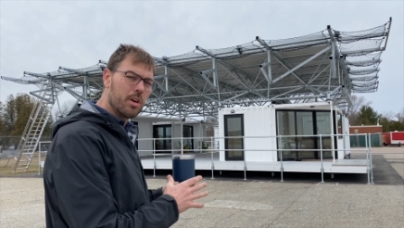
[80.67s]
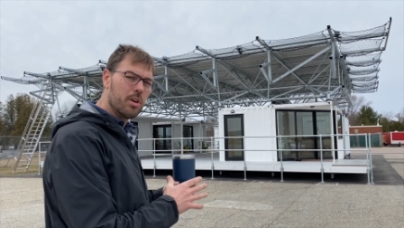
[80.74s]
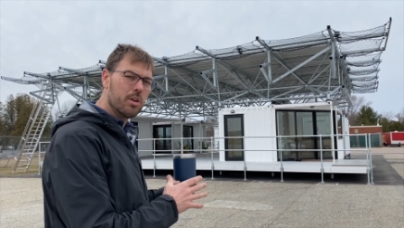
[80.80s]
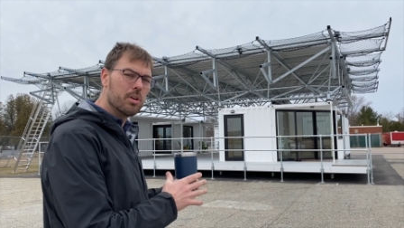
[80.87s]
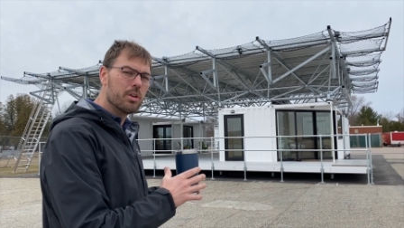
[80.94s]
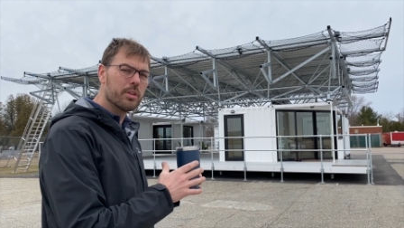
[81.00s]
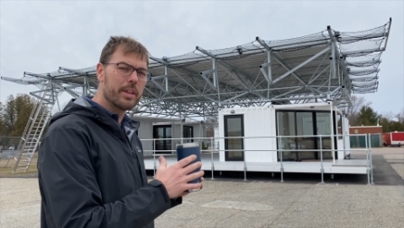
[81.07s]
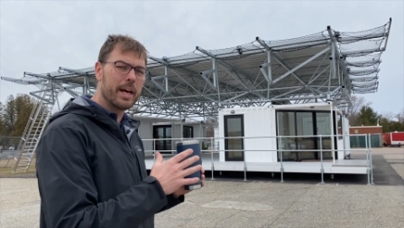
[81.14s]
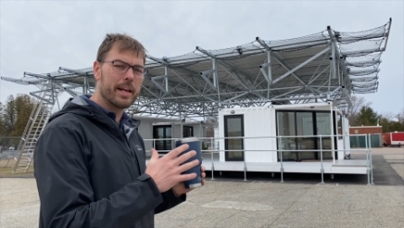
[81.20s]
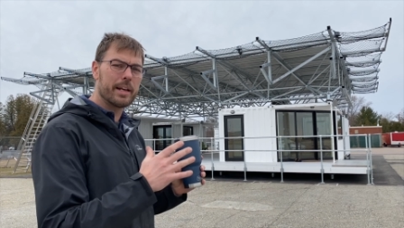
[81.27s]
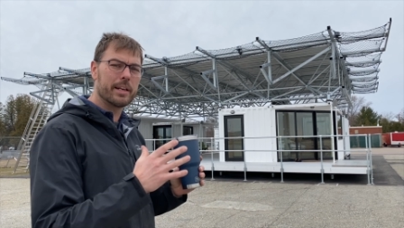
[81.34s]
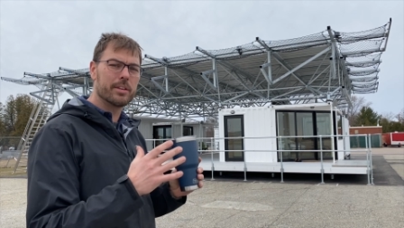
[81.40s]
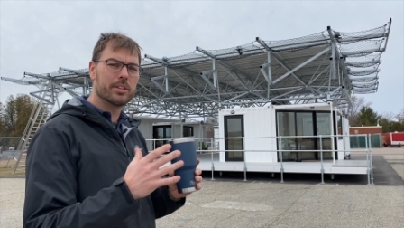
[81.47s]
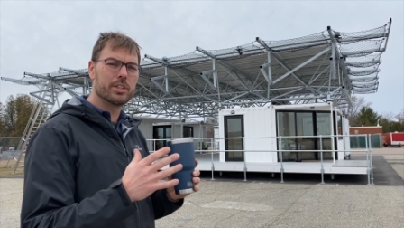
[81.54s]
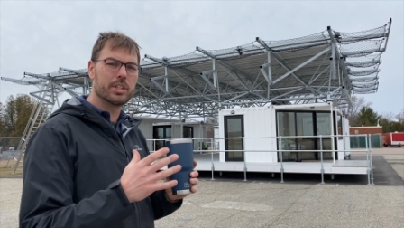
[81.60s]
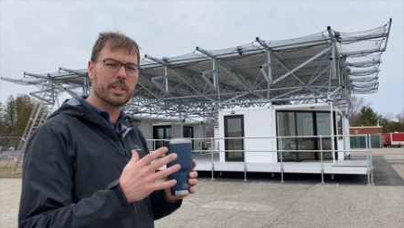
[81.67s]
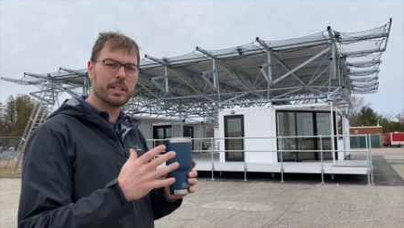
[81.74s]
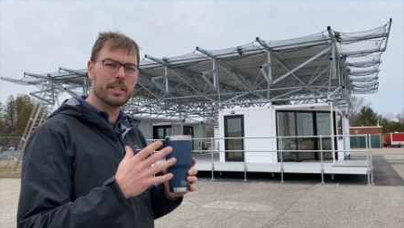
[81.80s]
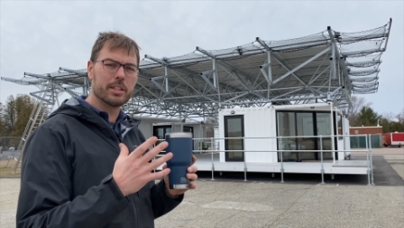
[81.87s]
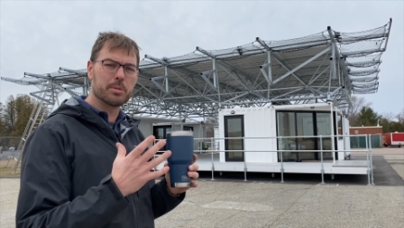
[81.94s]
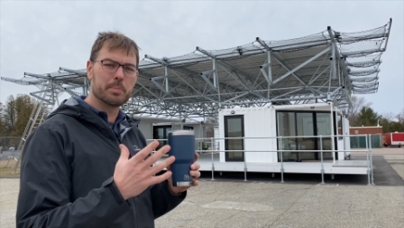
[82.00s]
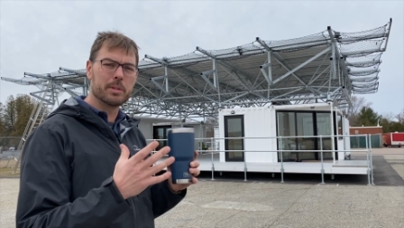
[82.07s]
all that energy
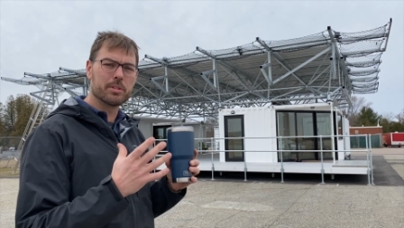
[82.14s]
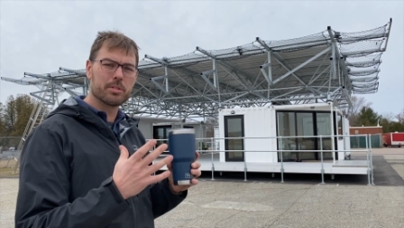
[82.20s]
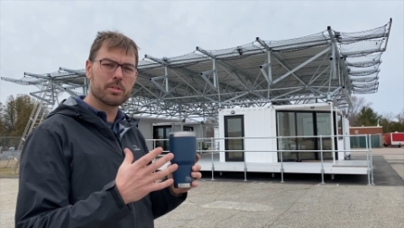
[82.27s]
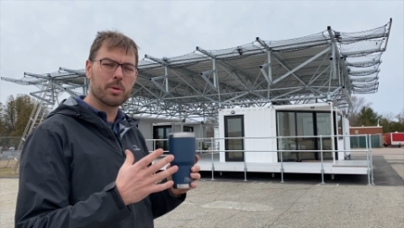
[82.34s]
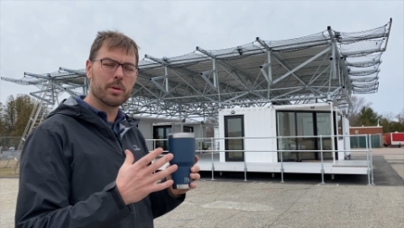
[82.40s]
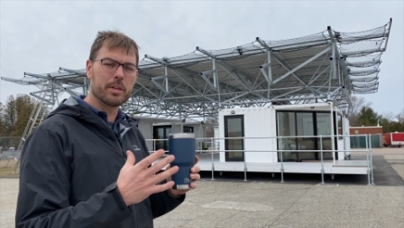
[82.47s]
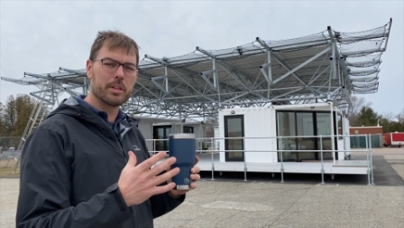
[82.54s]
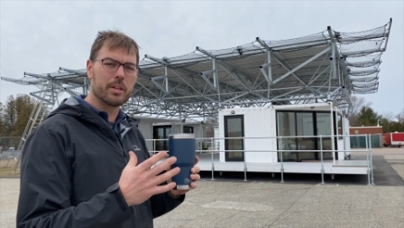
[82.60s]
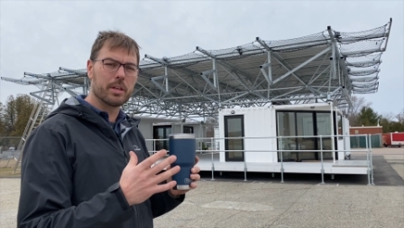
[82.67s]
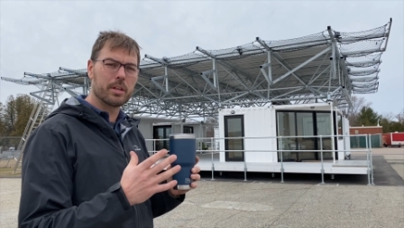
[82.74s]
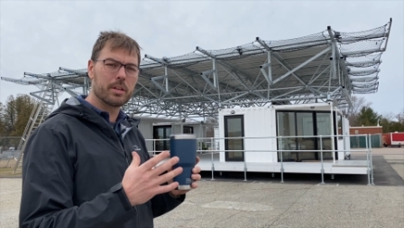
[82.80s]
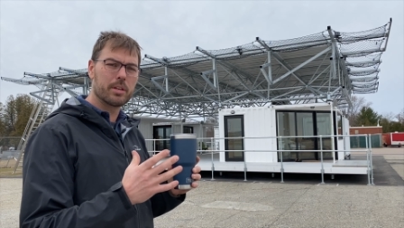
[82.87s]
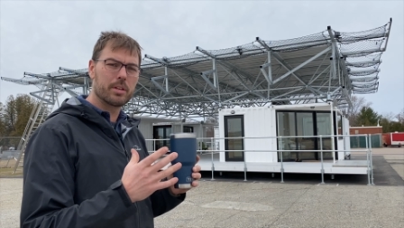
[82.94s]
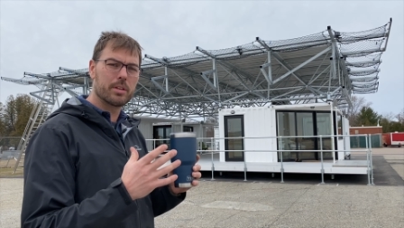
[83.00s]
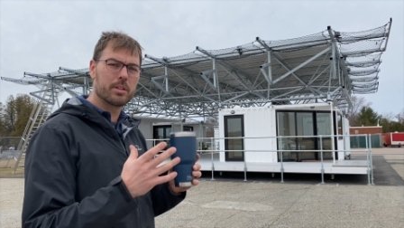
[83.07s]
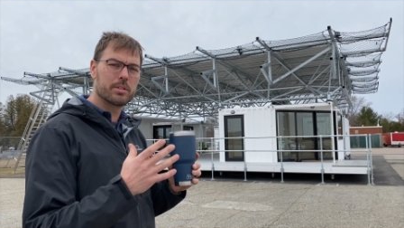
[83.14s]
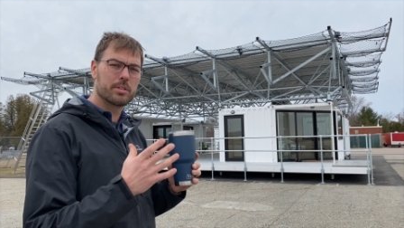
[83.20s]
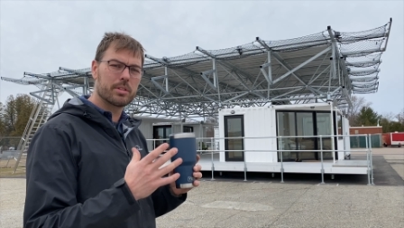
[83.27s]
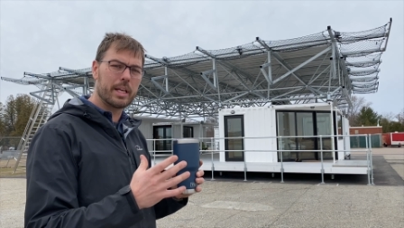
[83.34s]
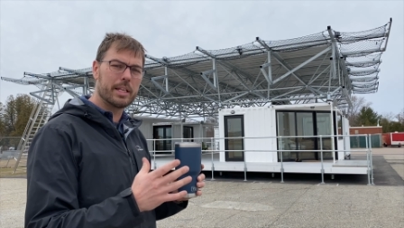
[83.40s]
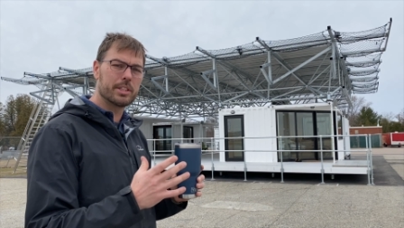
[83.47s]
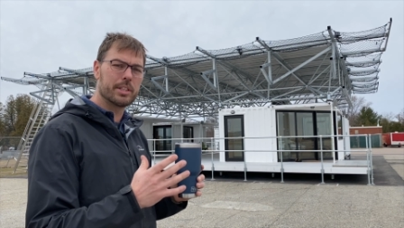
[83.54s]
that's been stored in the
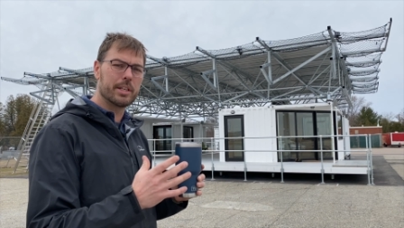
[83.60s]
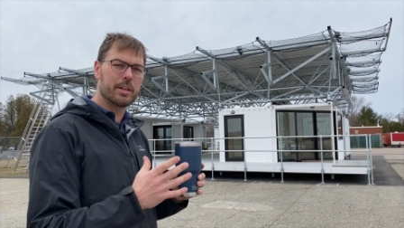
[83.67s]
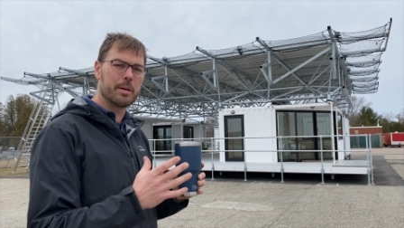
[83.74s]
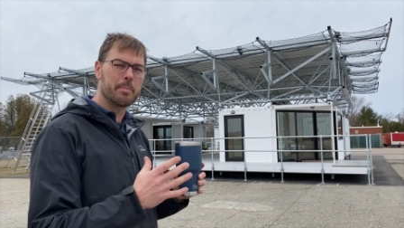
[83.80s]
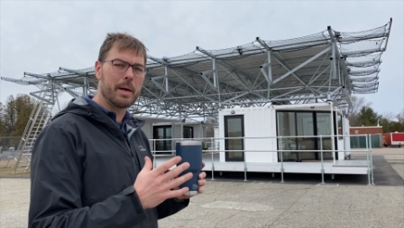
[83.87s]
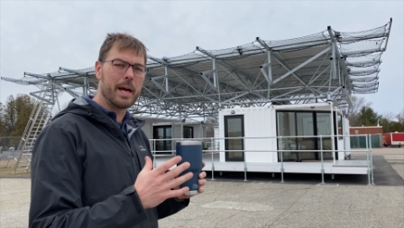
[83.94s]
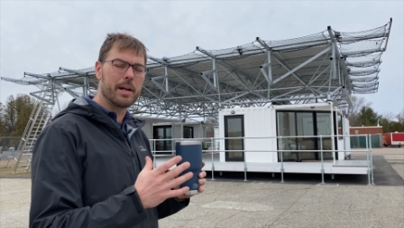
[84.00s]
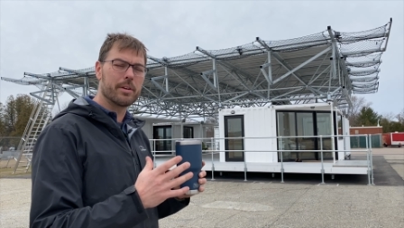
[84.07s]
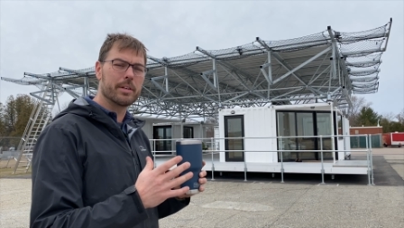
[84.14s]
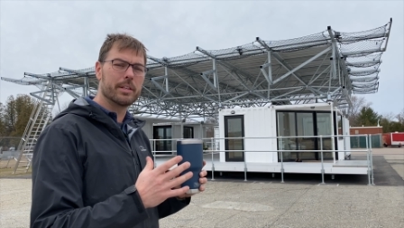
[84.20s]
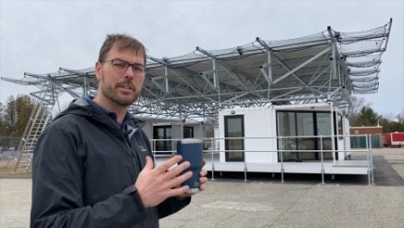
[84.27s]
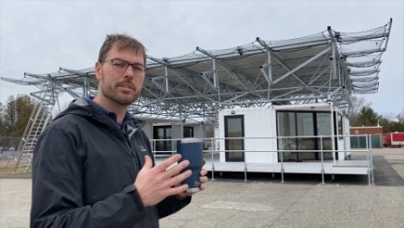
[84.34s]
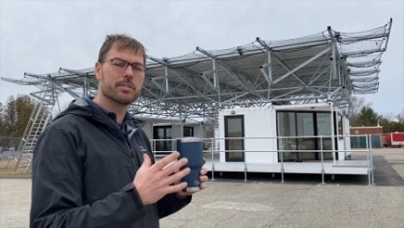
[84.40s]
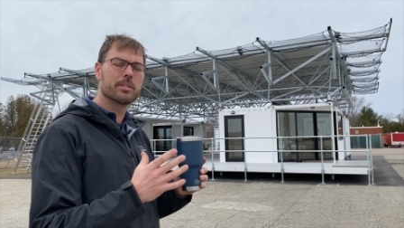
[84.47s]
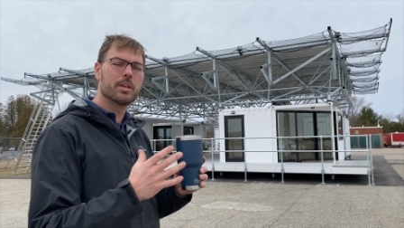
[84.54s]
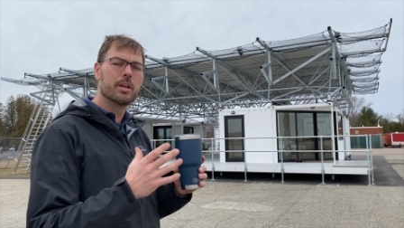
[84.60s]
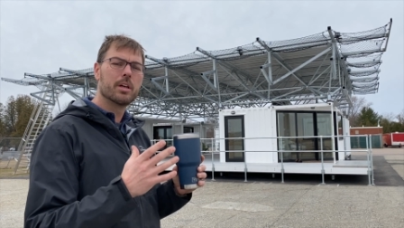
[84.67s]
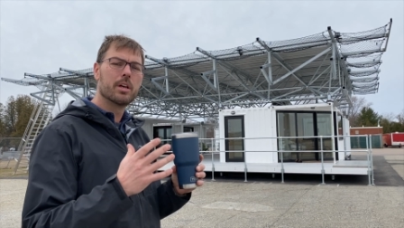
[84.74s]
stationary batteries